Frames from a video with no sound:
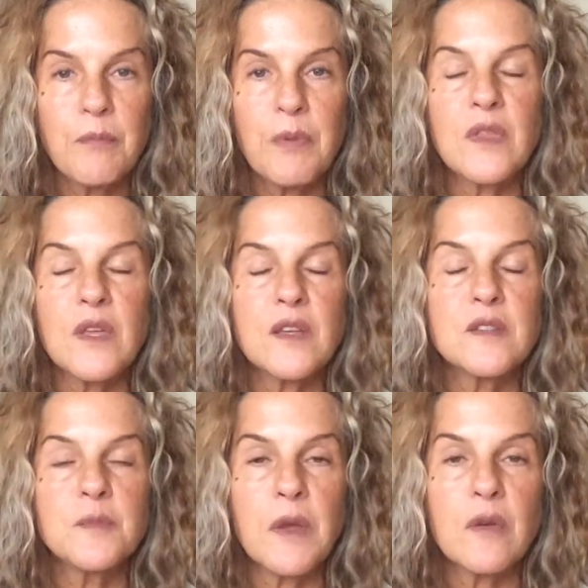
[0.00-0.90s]
But the
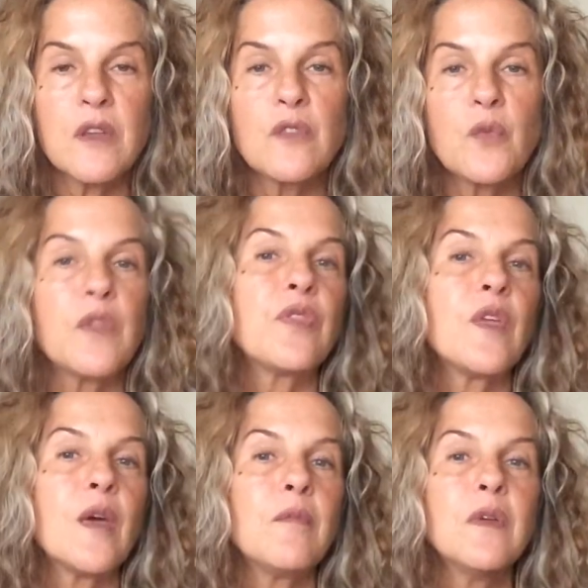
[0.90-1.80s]
experience with
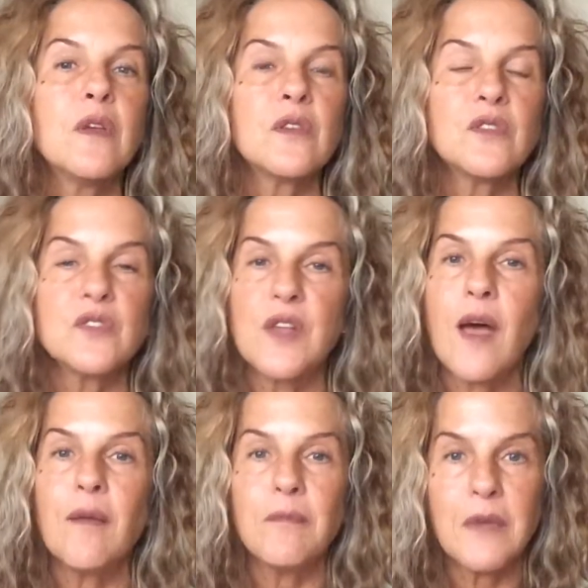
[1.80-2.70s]
them does
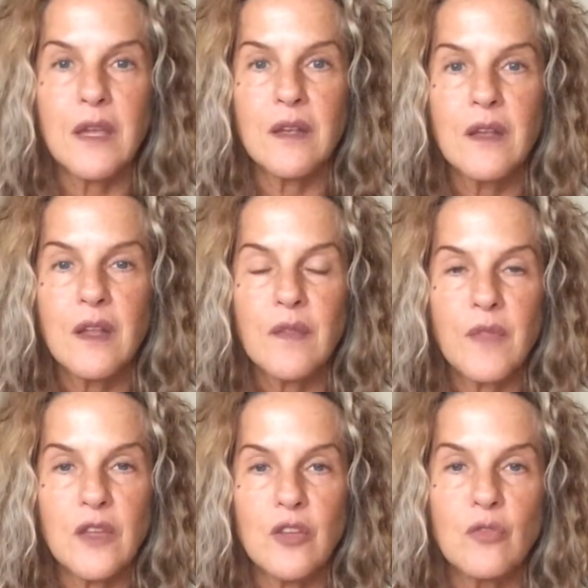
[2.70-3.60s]
not mean
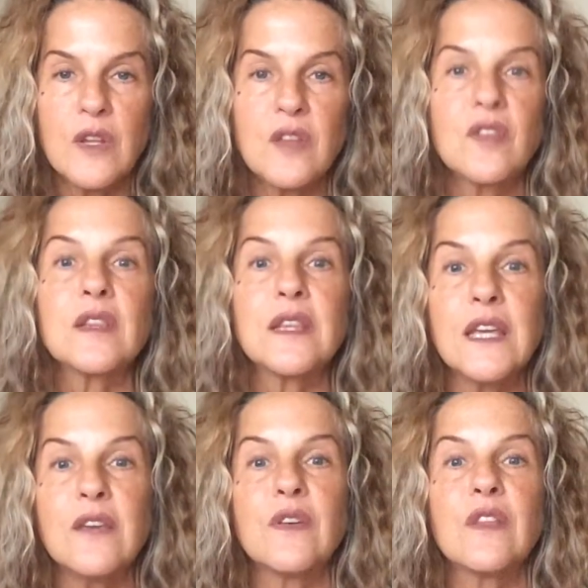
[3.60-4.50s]
that you need to
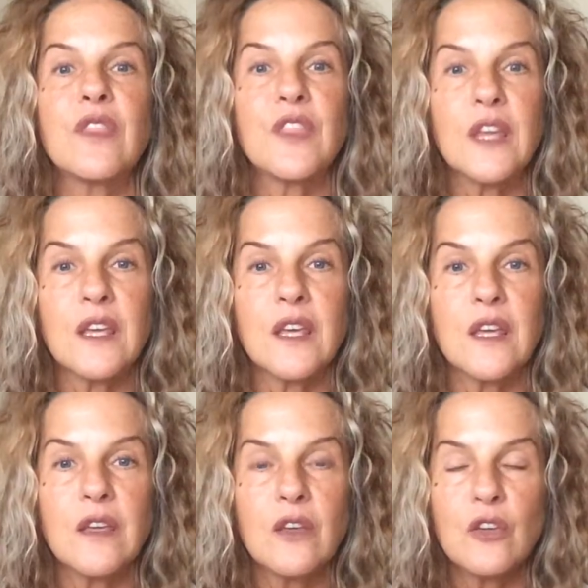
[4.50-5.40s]
leave it
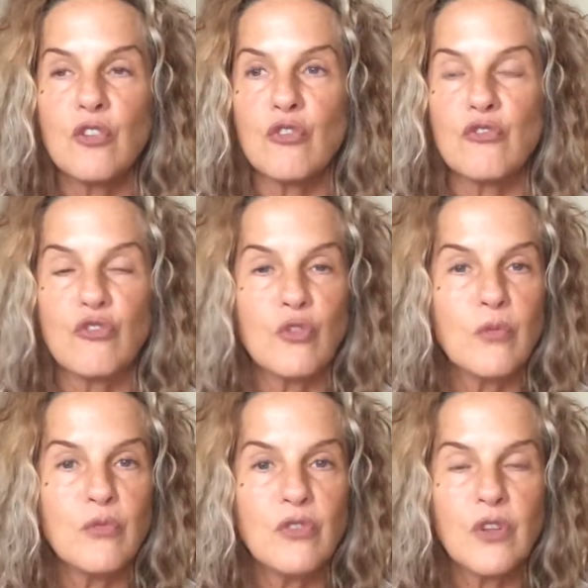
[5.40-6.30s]
thinking you're
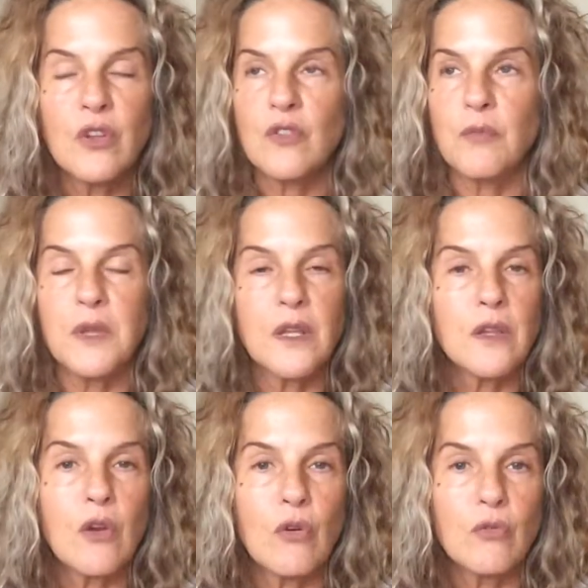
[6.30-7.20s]
doomed to be
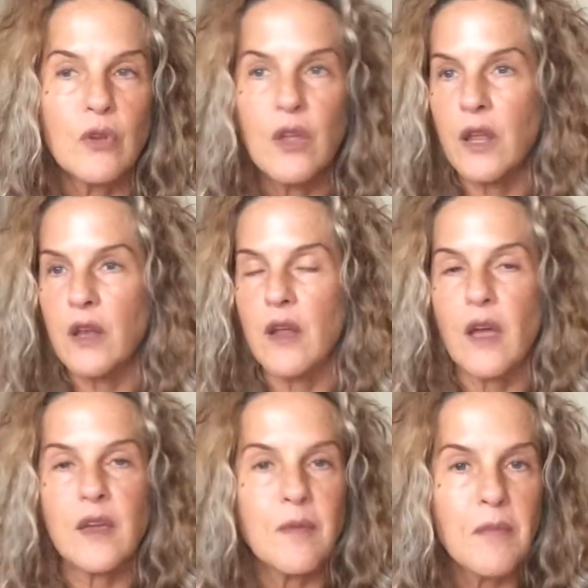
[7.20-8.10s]
alone and
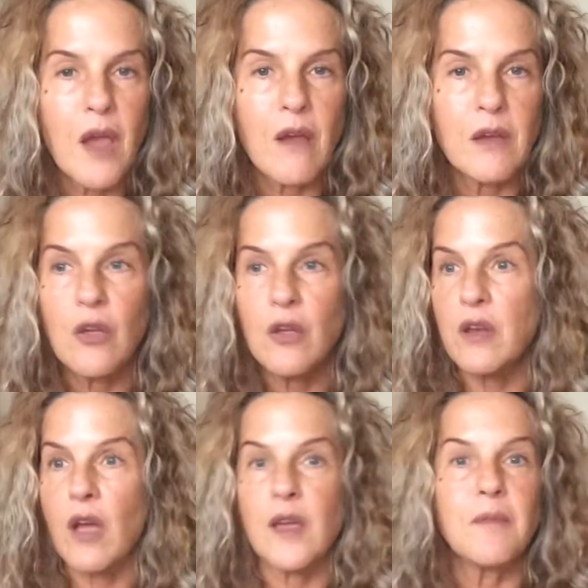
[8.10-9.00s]
not get married,
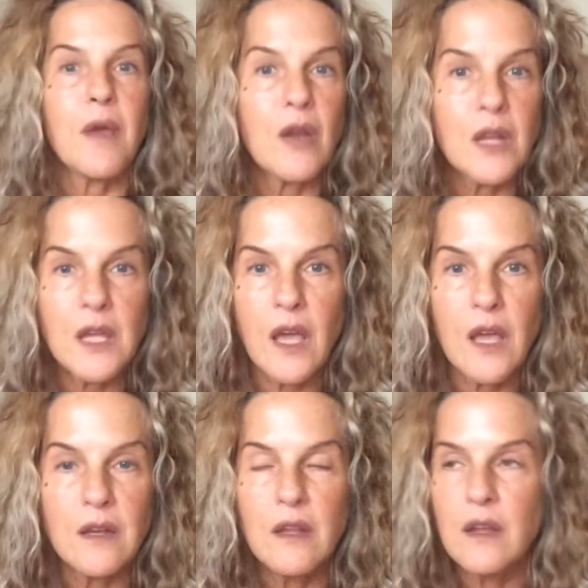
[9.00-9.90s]
not get married
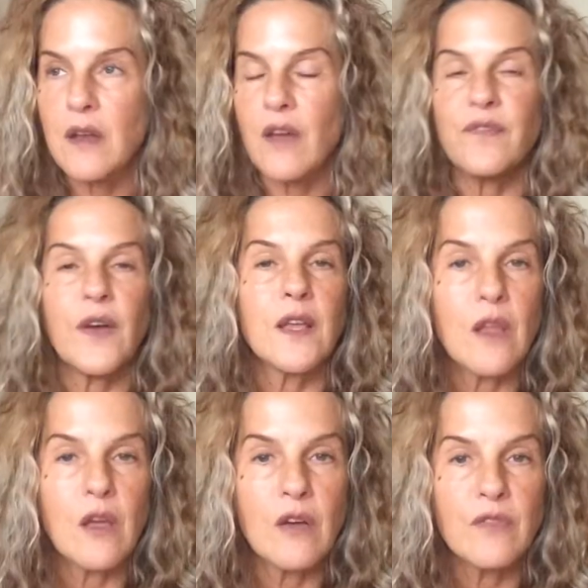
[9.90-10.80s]
again, not find
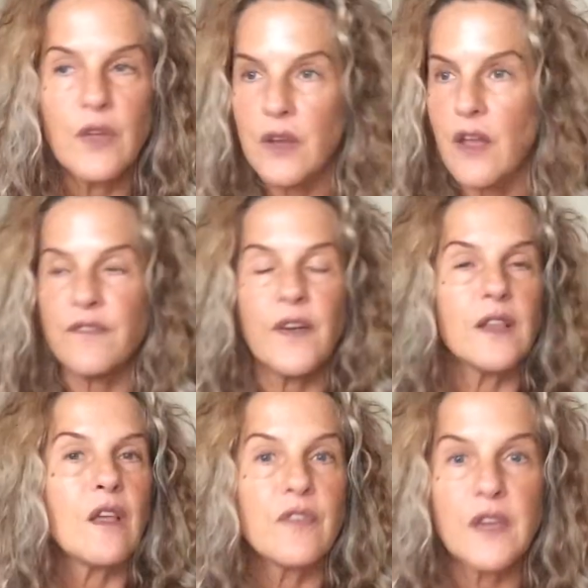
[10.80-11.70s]
love, not find
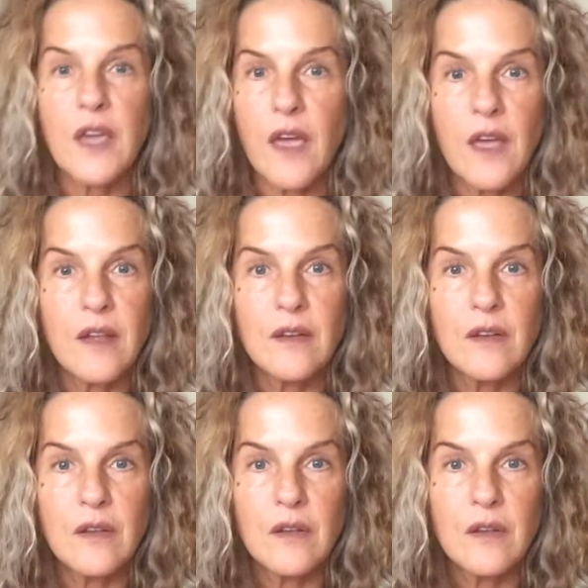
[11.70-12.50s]
love again.